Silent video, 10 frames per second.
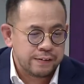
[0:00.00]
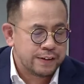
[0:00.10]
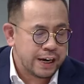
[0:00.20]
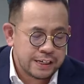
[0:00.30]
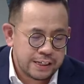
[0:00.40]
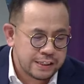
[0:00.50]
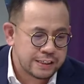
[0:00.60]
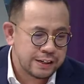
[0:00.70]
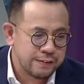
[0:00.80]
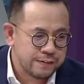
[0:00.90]
uh, with,
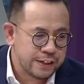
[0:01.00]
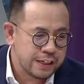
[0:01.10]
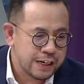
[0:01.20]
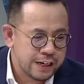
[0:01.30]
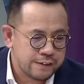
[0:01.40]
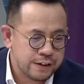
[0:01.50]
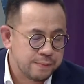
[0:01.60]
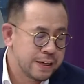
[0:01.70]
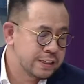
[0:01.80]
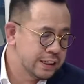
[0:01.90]
with, the agencies and with
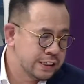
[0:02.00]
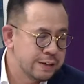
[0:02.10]
the uh,